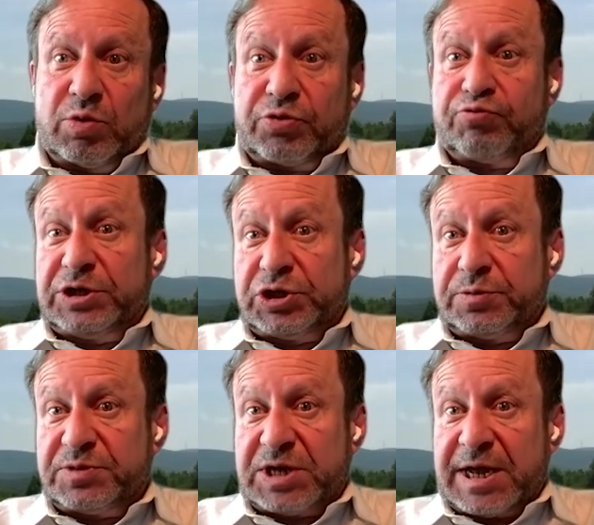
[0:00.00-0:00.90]
There were 3
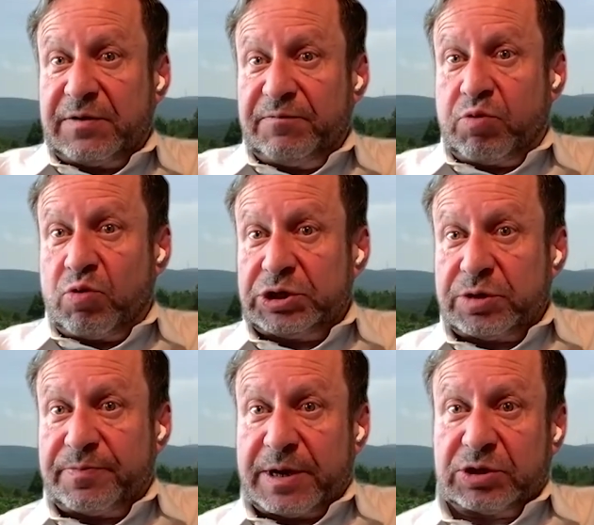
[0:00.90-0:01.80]
substantive
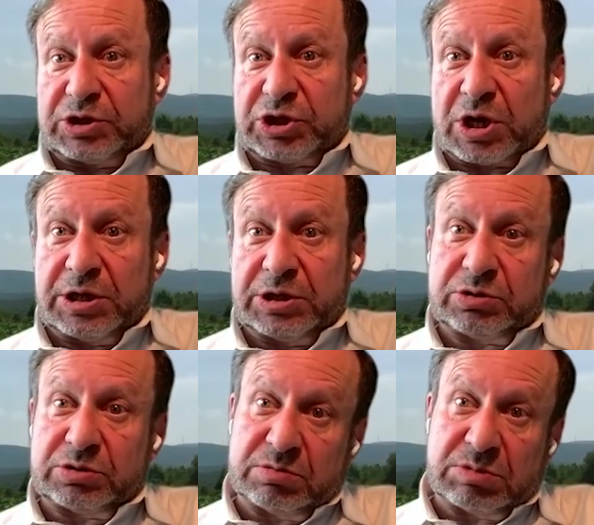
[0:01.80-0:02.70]
points about the
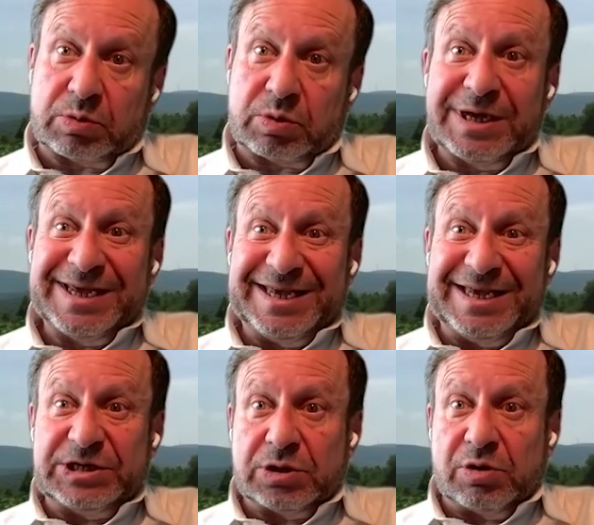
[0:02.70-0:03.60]
science, and they were
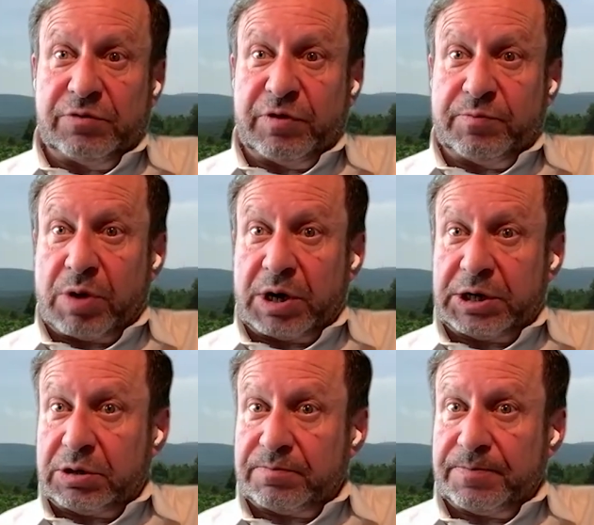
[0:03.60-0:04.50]
easily
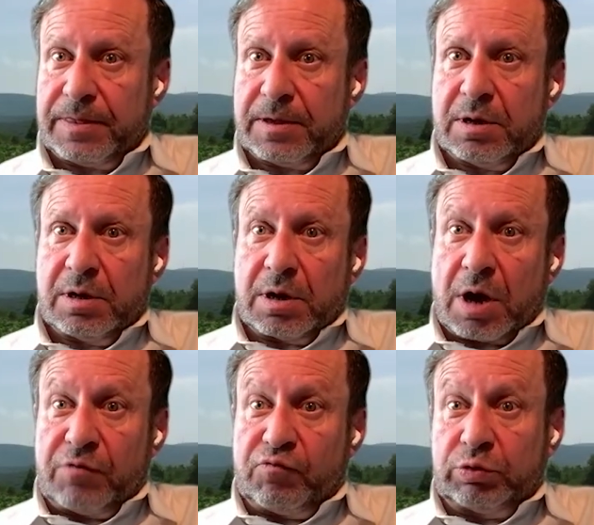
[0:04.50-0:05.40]
rebutted.
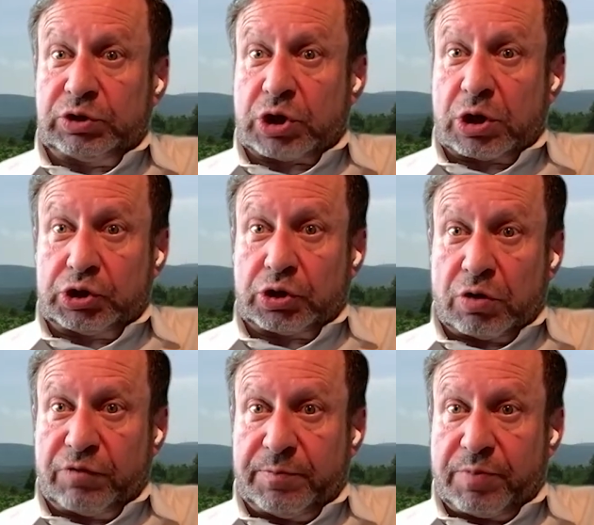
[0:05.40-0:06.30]
I wrote
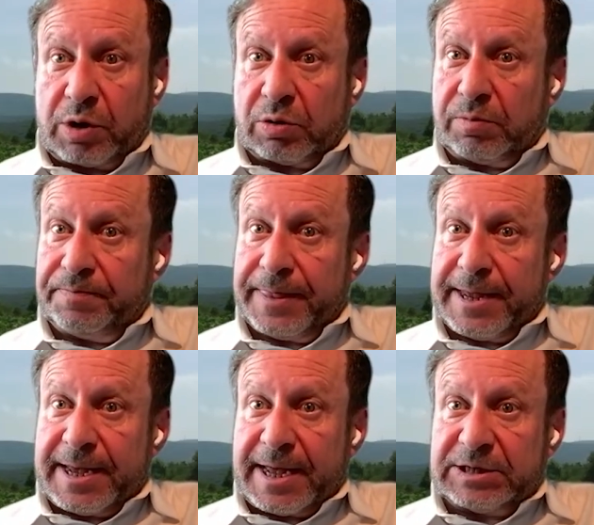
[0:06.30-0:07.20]
such a rebuttal
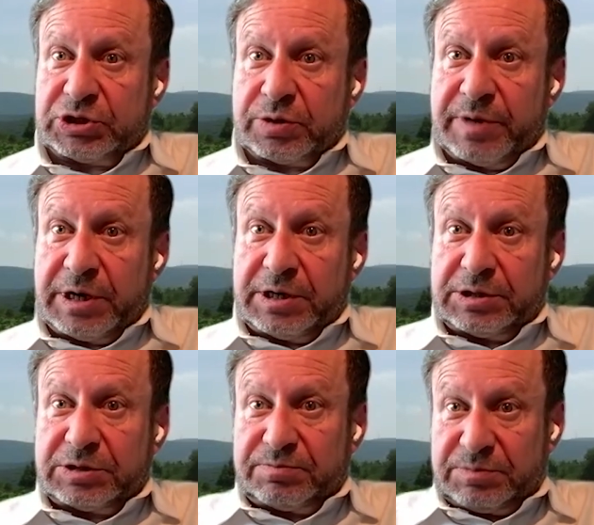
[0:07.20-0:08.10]
and
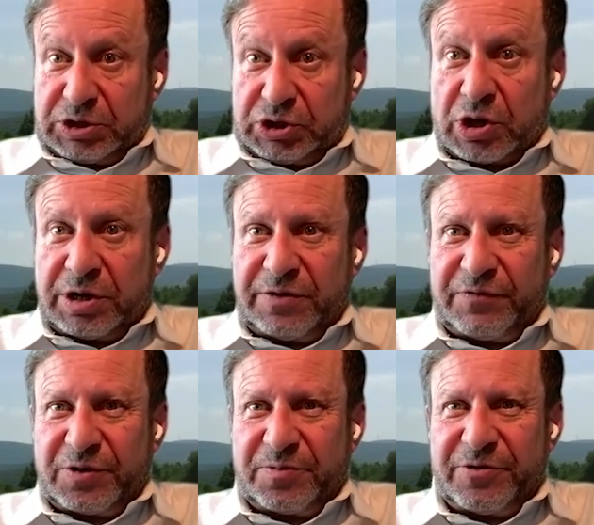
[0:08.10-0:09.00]
submitted it to
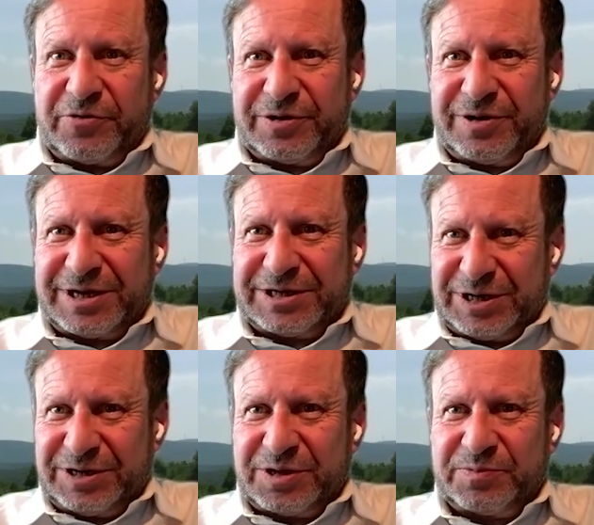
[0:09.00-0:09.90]
Scientific American,
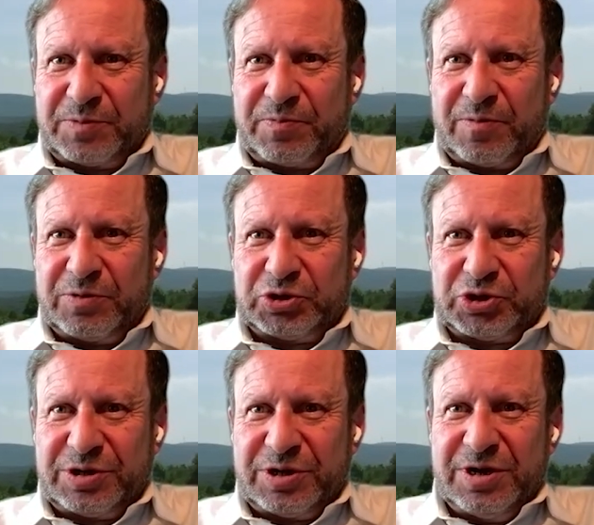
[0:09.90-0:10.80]
asking them to
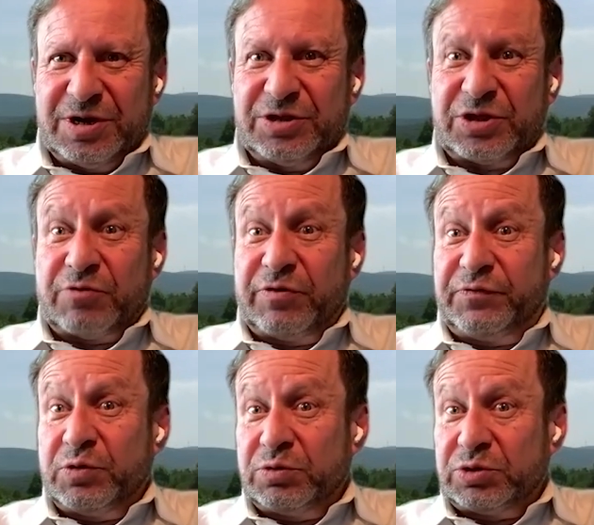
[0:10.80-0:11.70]
publish it. They
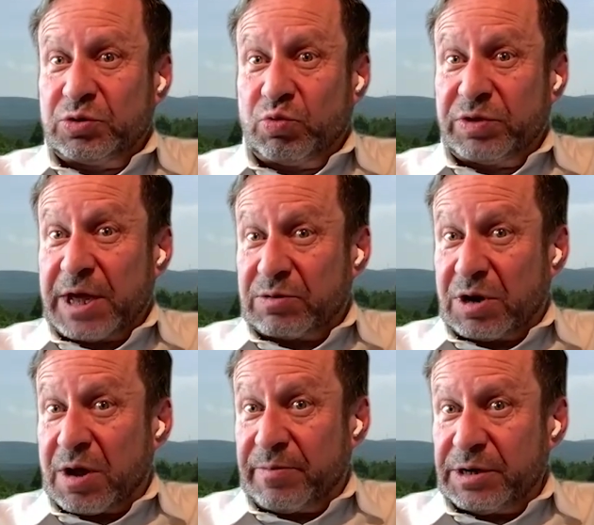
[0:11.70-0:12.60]
refused
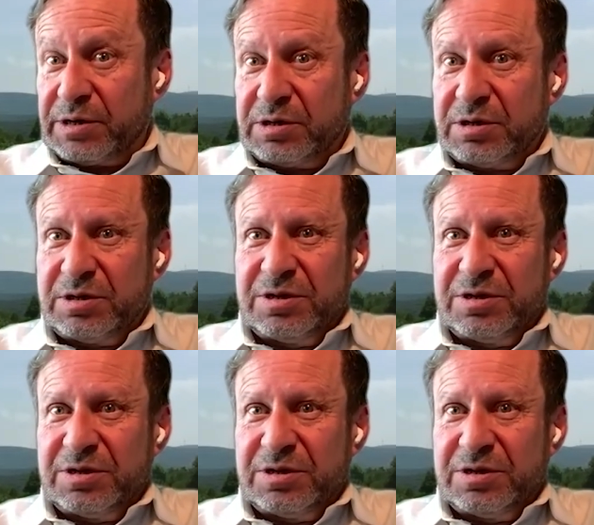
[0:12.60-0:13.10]
without comment.